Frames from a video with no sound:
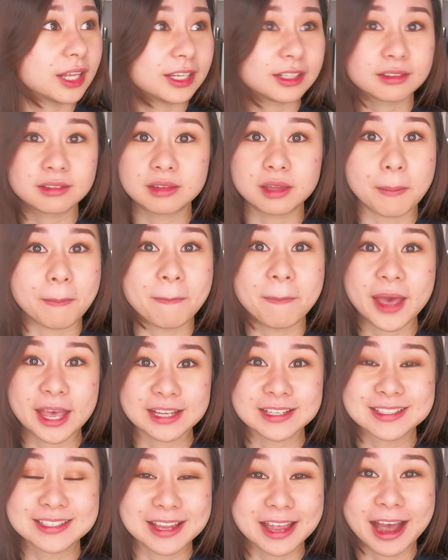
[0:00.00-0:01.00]
the
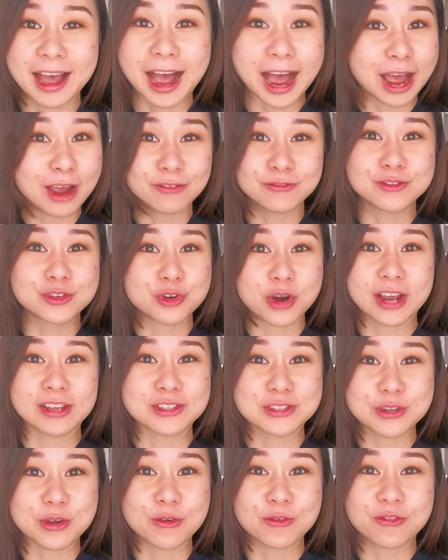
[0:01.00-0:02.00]
best I've tried
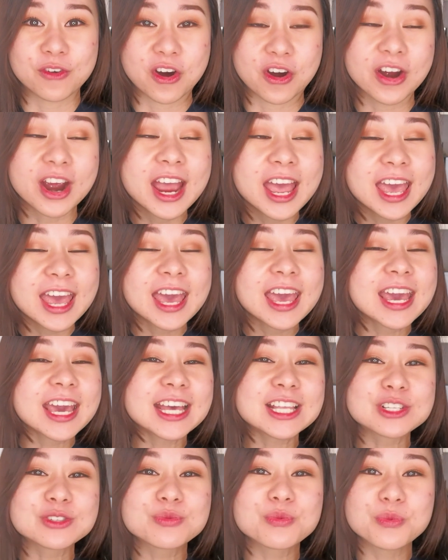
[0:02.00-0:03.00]
so far.
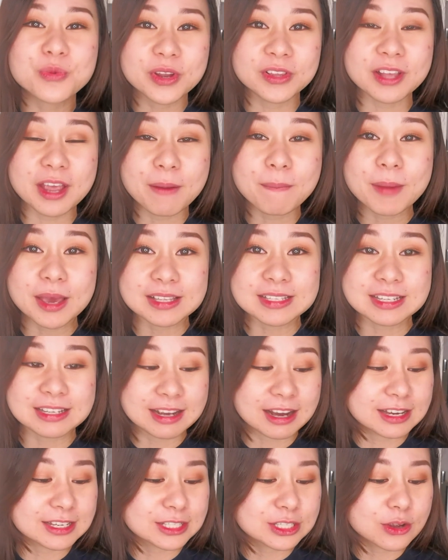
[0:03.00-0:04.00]
It's really amazing,
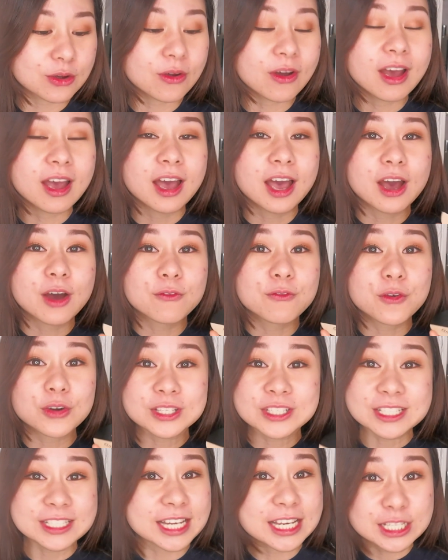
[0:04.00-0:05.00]
guys. So for
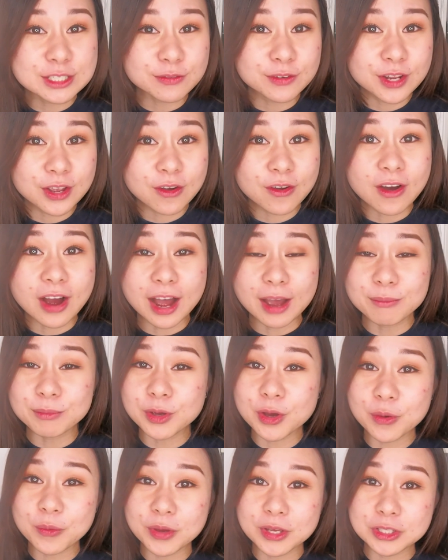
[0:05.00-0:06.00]
today's video, I'm
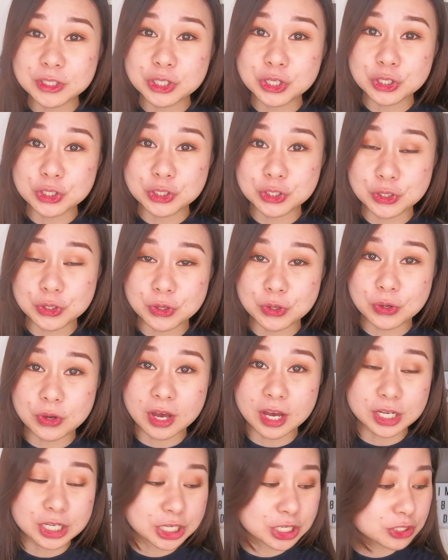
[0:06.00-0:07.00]
going to do
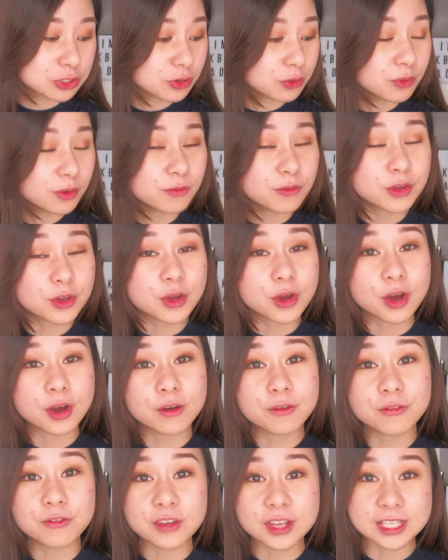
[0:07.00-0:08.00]
a cushion review
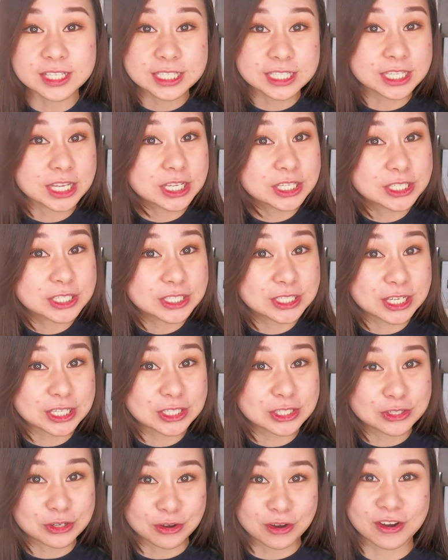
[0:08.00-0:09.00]
of its
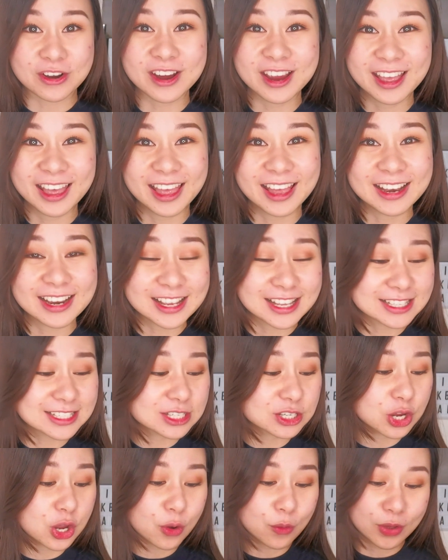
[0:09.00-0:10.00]
sister, and it's
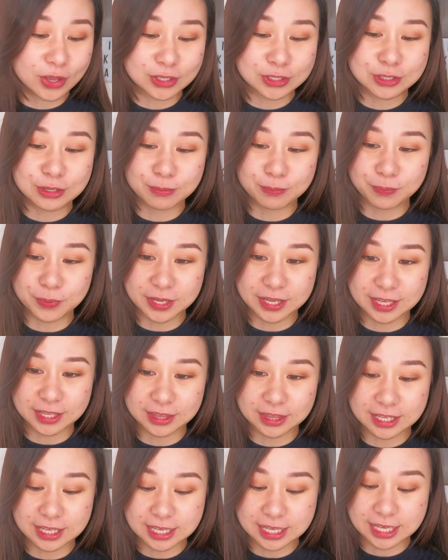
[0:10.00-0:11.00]
going to be
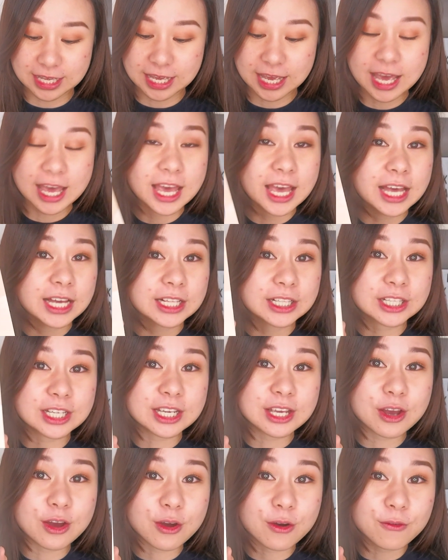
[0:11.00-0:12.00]
the
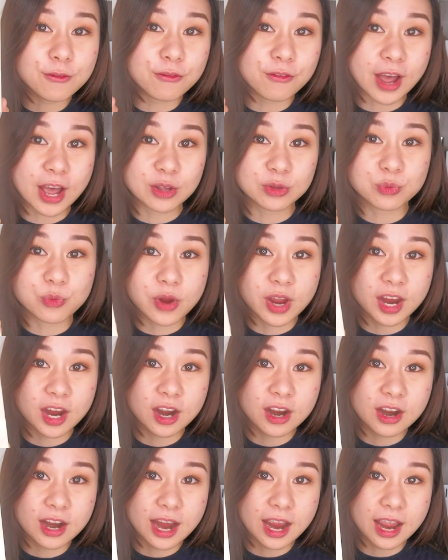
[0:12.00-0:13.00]
Clio
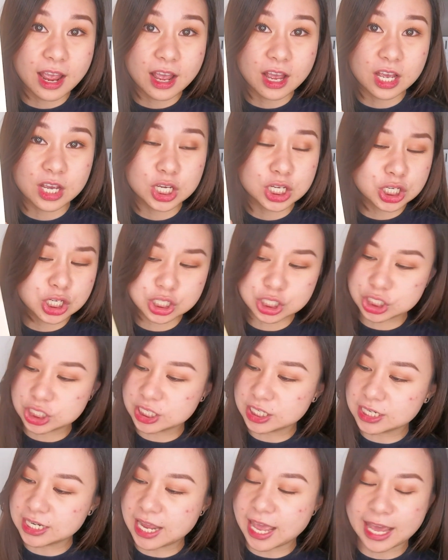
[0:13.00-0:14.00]
Founwear
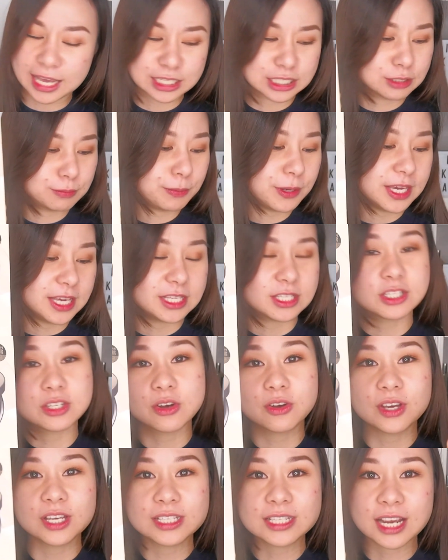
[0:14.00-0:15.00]
Cushion XP. So
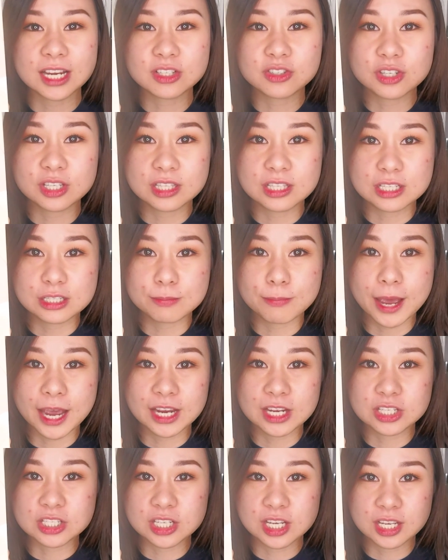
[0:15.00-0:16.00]
it's actually this
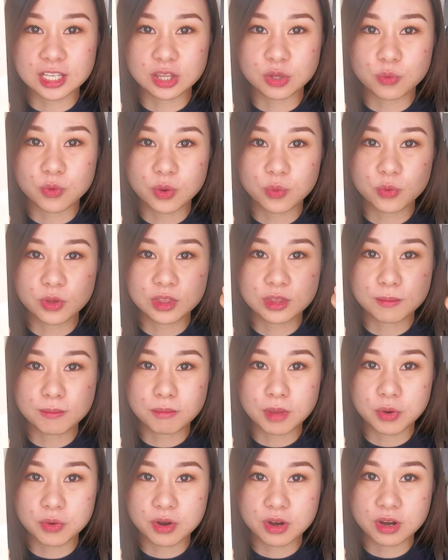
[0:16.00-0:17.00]
packaging, the one with the
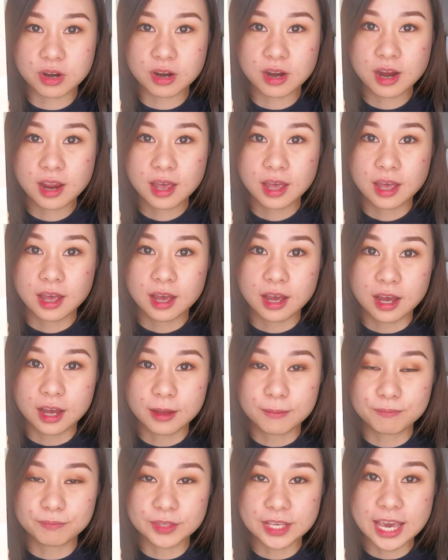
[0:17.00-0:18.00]
mirror
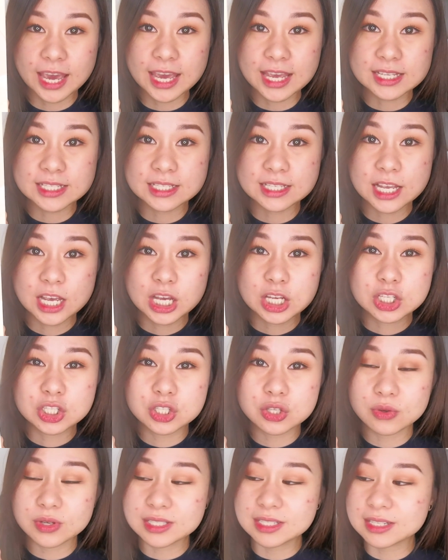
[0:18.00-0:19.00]
case.
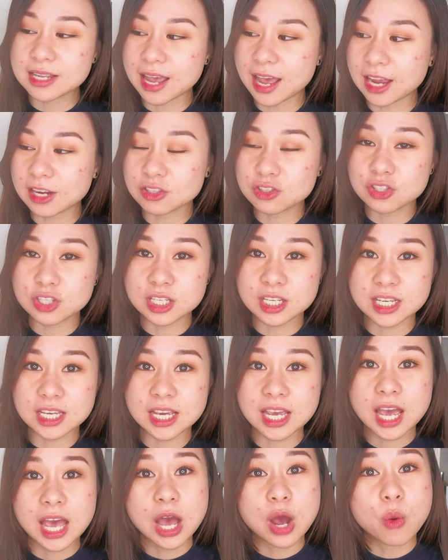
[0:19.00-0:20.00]
So it's
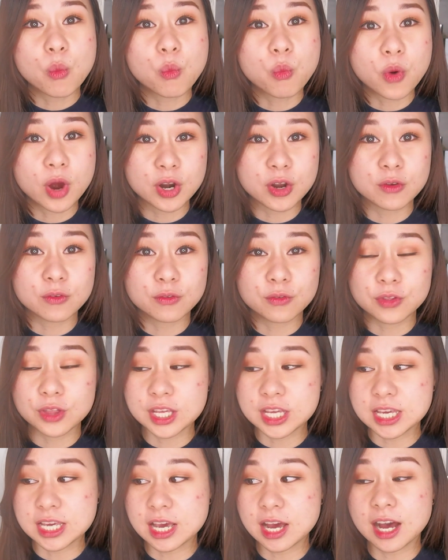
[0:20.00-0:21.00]
actually one of
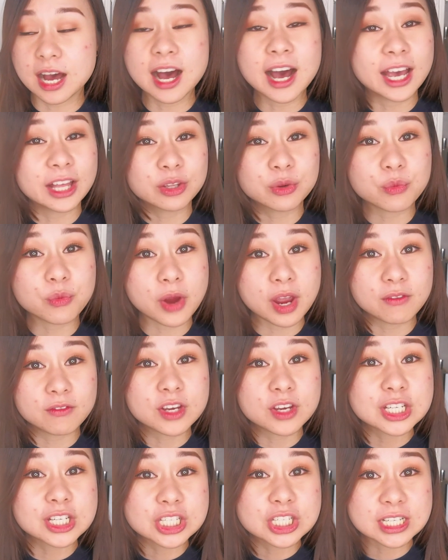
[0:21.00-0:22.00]
the highly rated
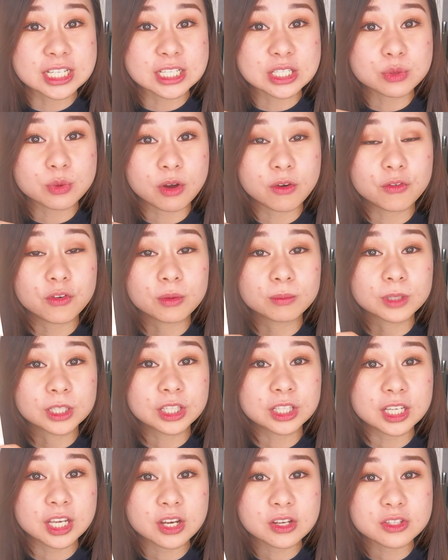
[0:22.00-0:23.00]
cushion as well from
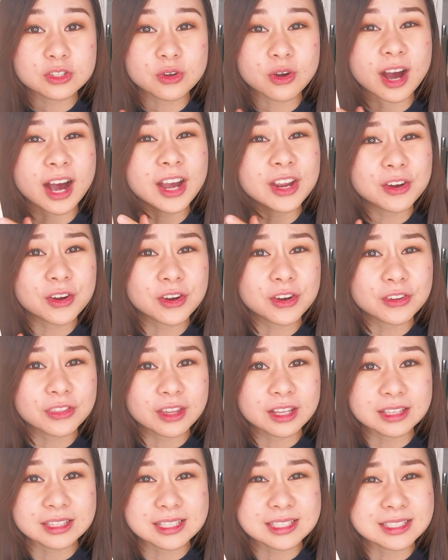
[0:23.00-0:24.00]
Clio. So I heard
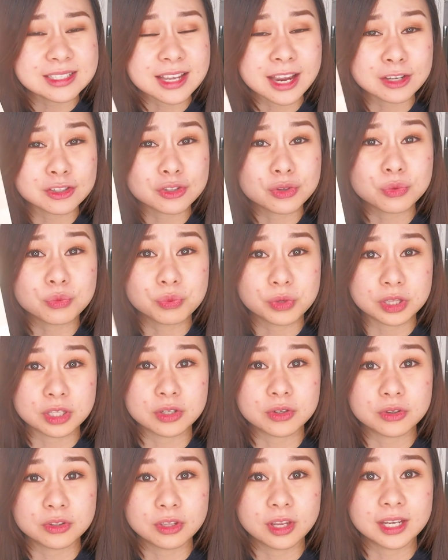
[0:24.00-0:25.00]
that this is actually really
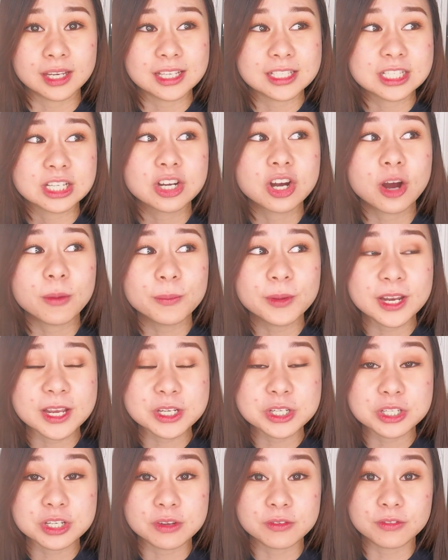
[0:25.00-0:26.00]
good. Like, it's a
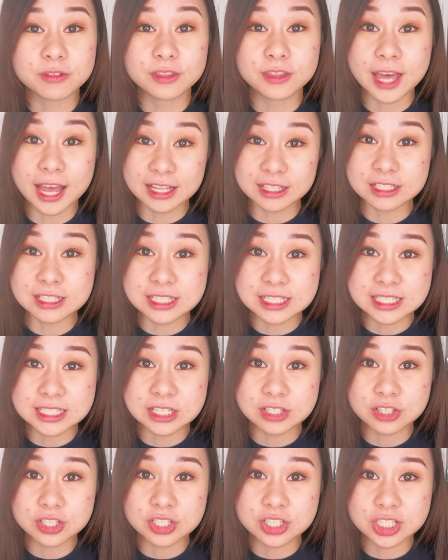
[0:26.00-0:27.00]
combination of that Conceal
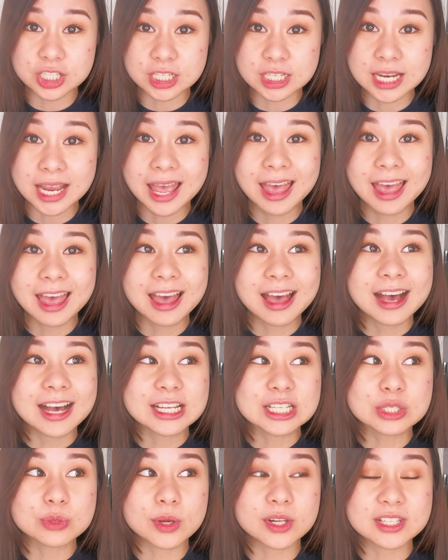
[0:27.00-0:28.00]
cushion
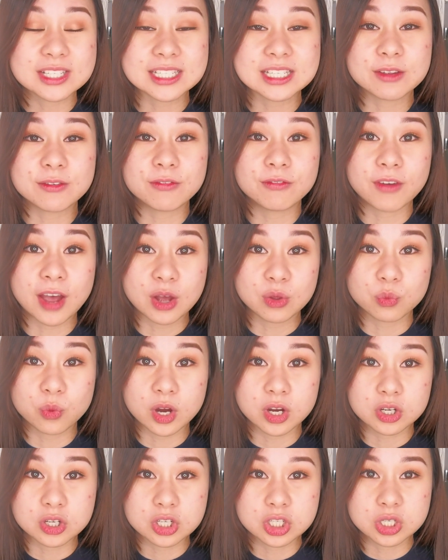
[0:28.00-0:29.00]
as well as the
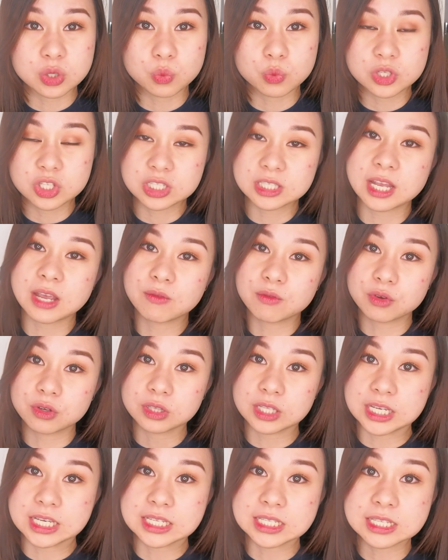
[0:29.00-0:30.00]
Founwear cushion, which they've
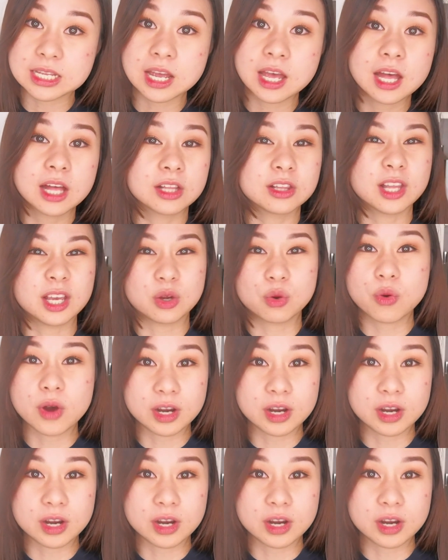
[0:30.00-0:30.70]
released like quite